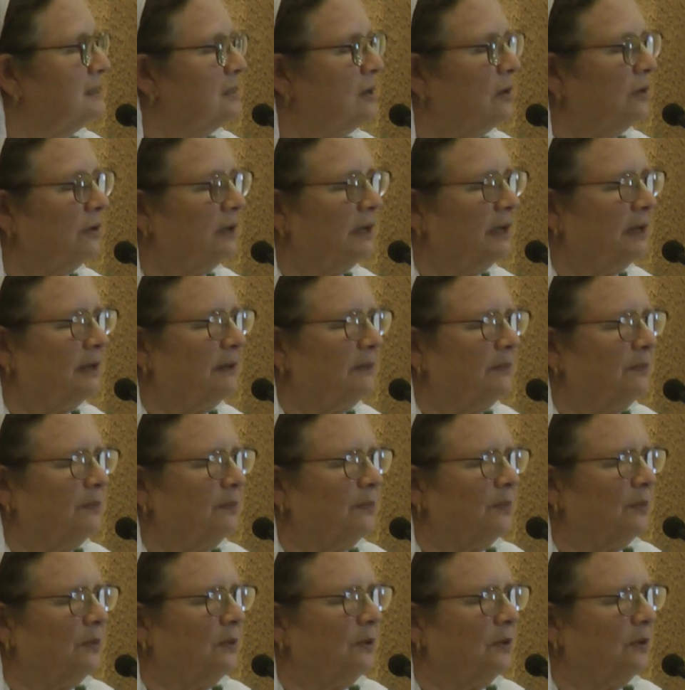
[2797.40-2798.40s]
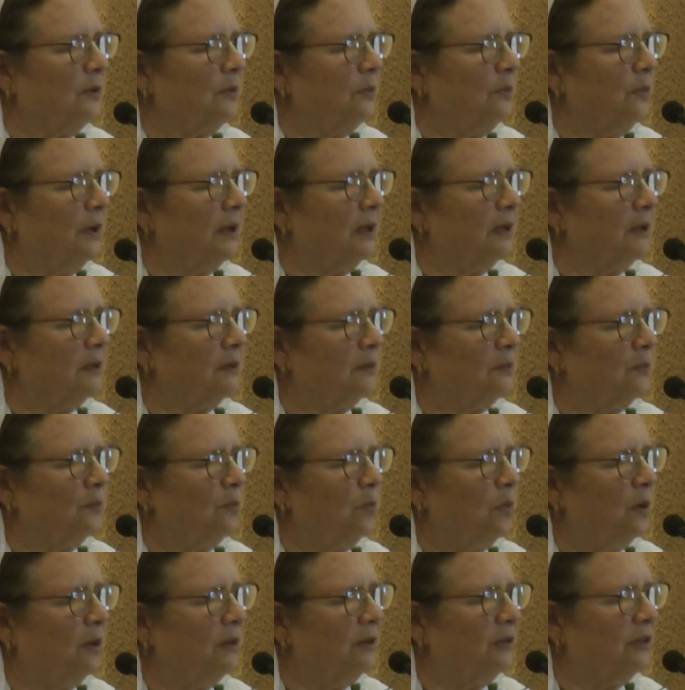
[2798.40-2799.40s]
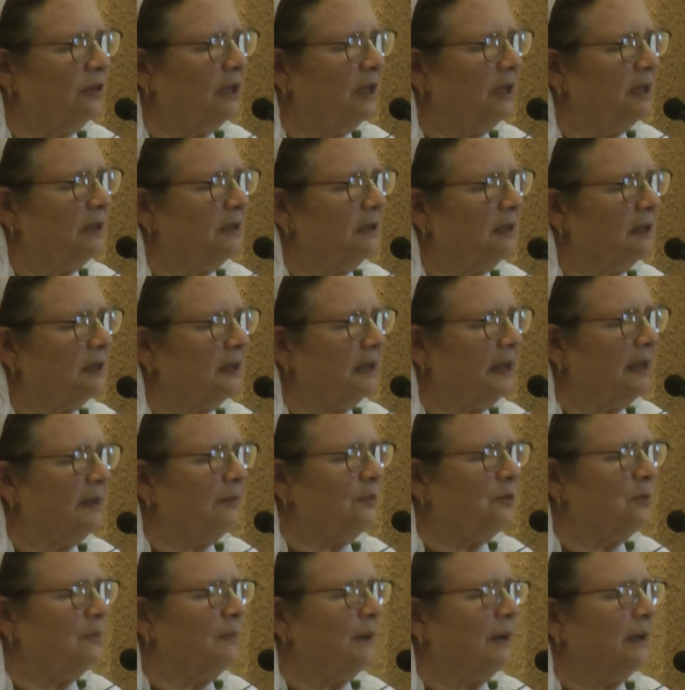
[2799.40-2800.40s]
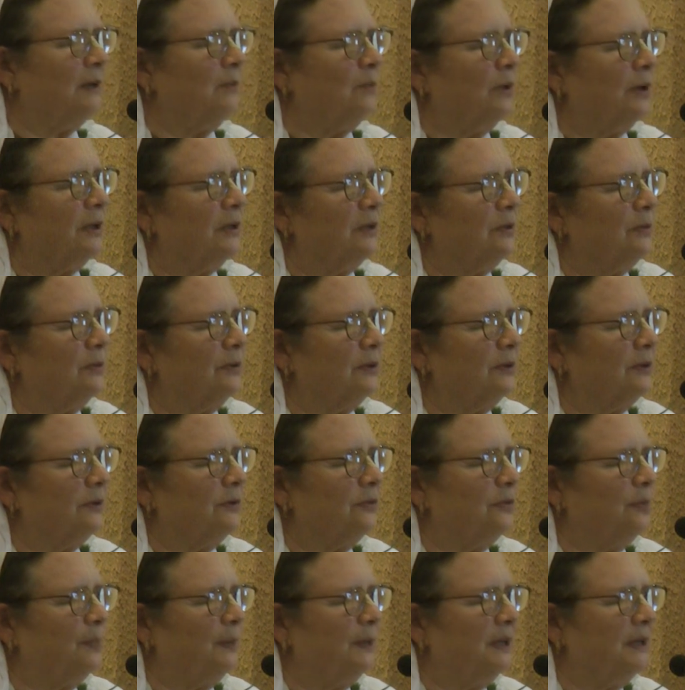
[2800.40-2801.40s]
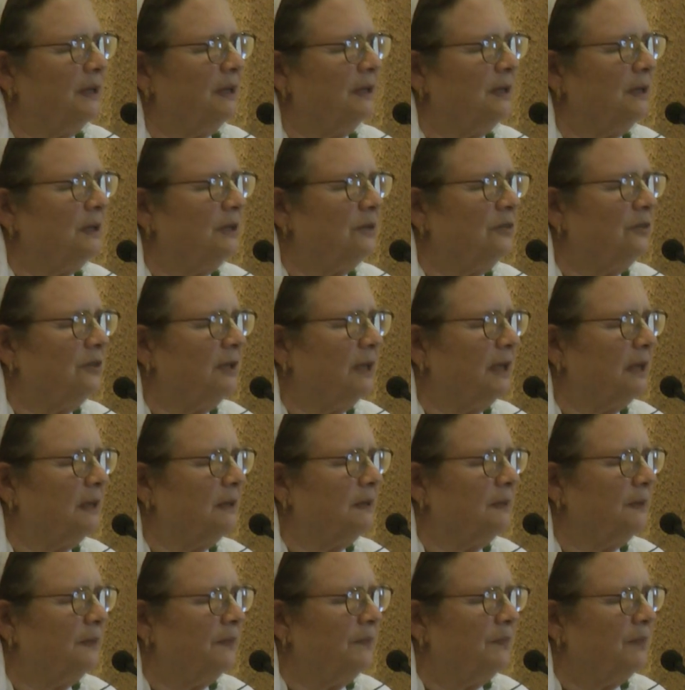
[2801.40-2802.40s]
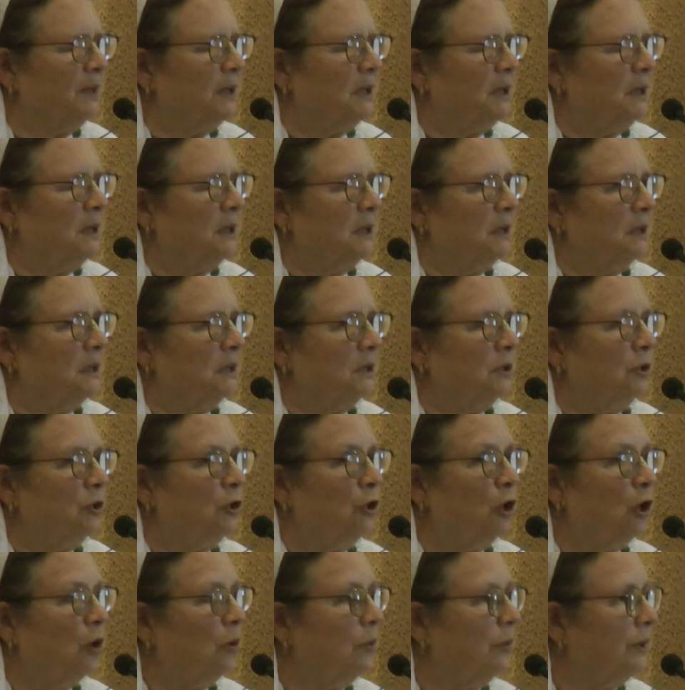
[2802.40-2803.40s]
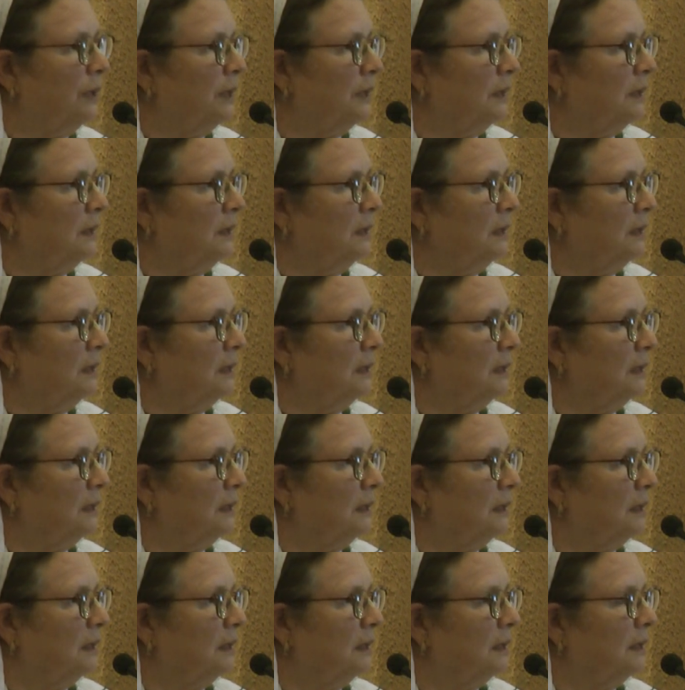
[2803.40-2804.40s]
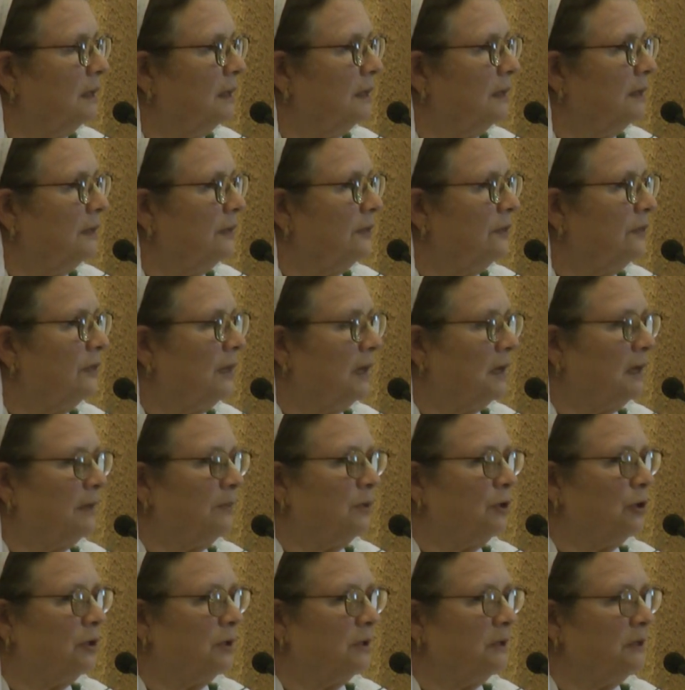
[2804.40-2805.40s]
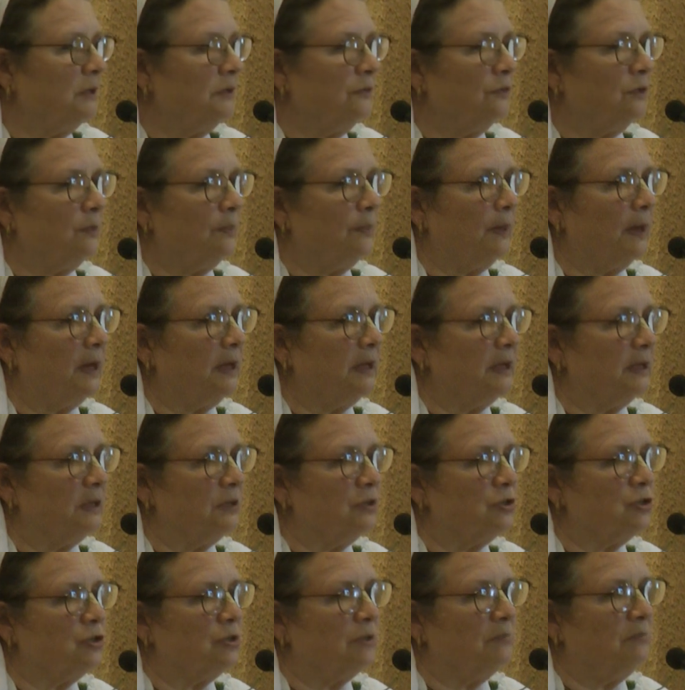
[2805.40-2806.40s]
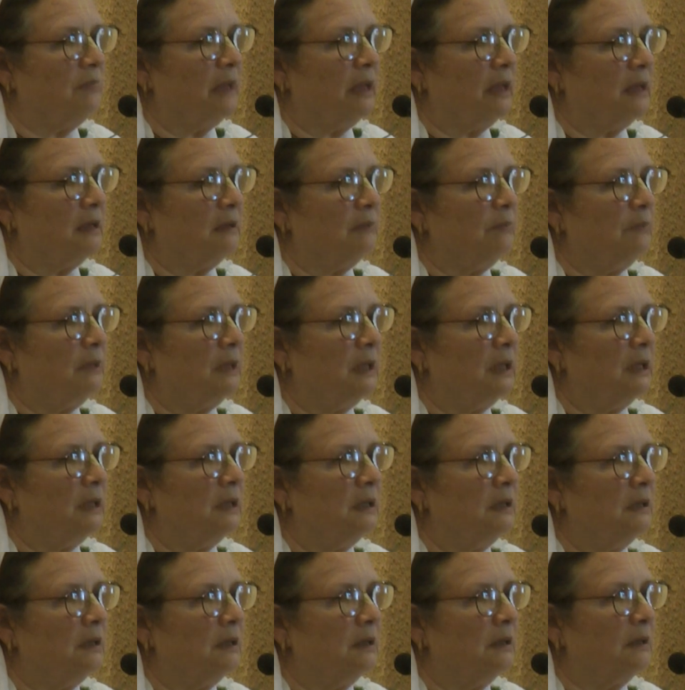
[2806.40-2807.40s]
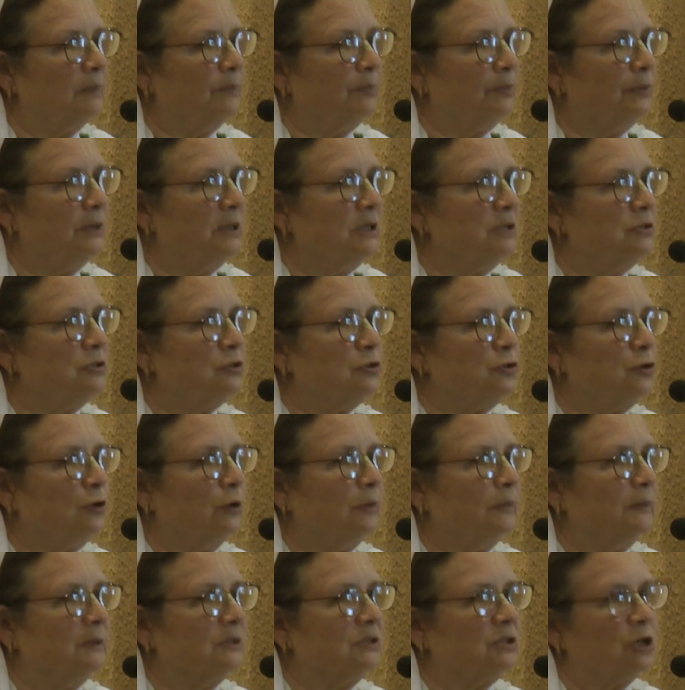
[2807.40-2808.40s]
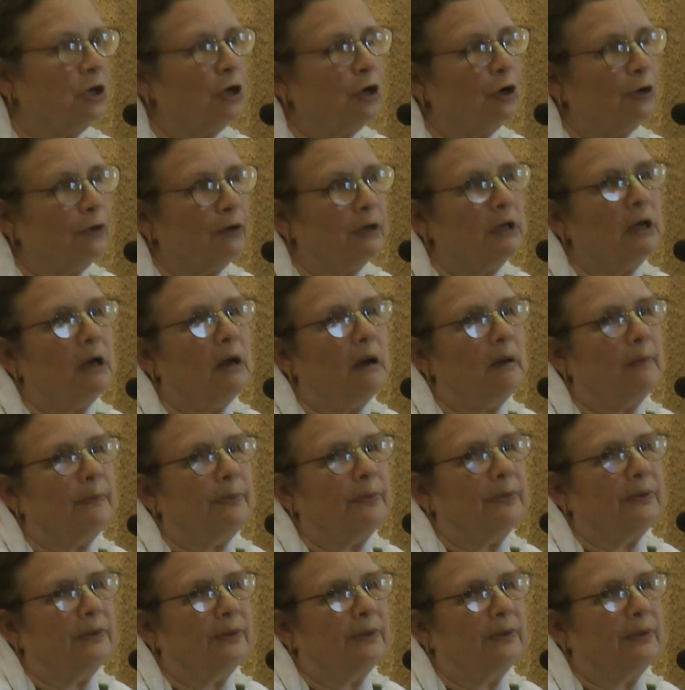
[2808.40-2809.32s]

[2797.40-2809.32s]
Okay, well, one thing that came to mind while you were speaking is that knowing that I'm going to leave the body should make me pretty determined to hurry up